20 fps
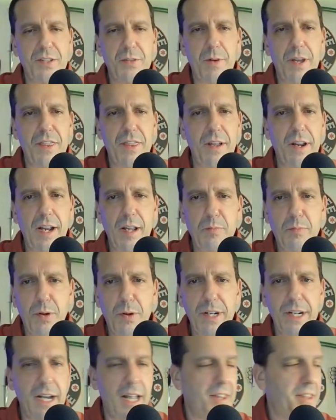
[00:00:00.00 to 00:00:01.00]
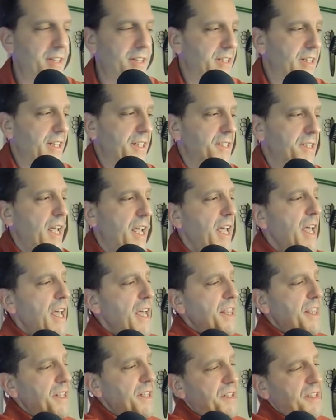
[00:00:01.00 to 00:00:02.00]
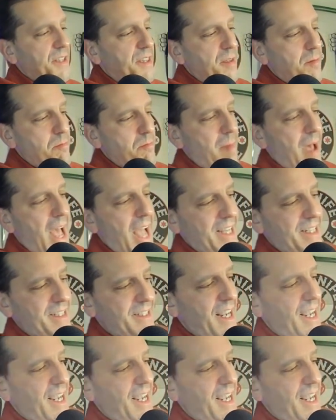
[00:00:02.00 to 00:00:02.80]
So I thought I'd put it on this list. This is the Max